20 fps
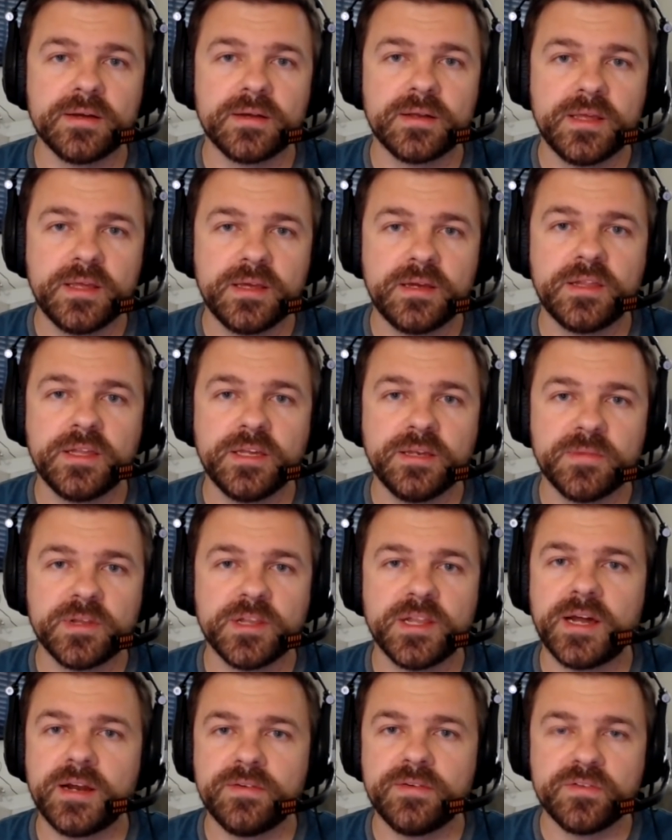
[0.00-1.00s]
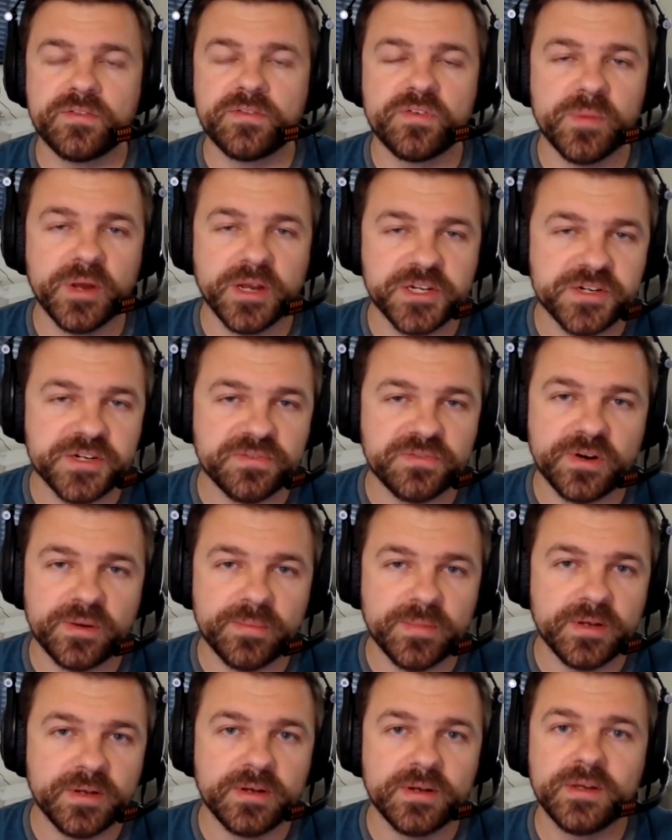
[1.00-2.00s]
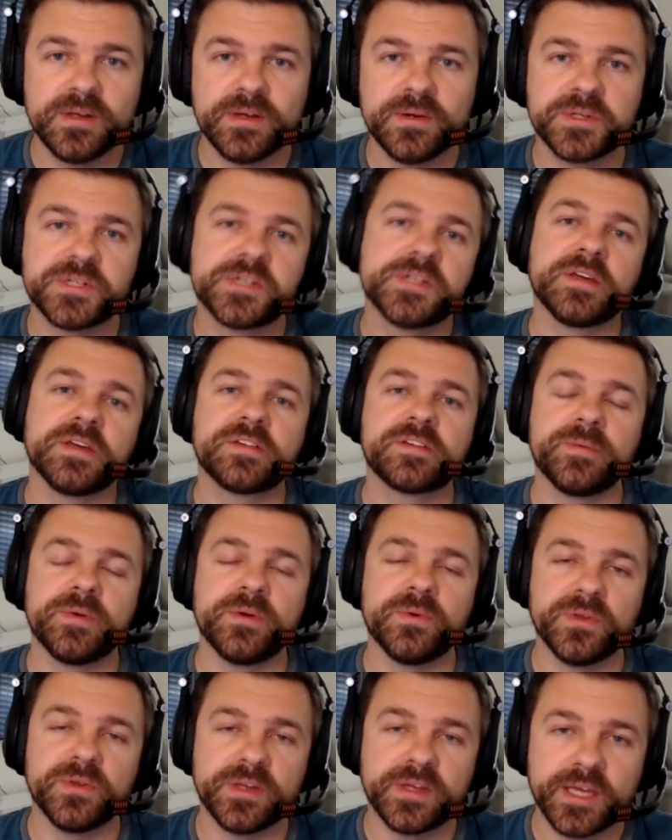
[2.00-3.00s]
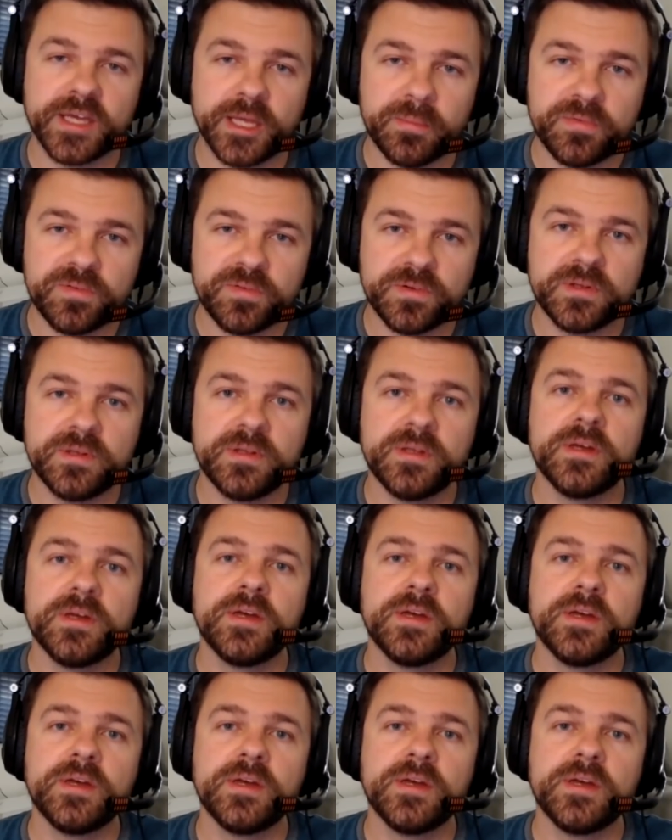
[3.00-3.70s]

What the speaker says: he gleaned a lot of information from it, which I think is going to be really helpful.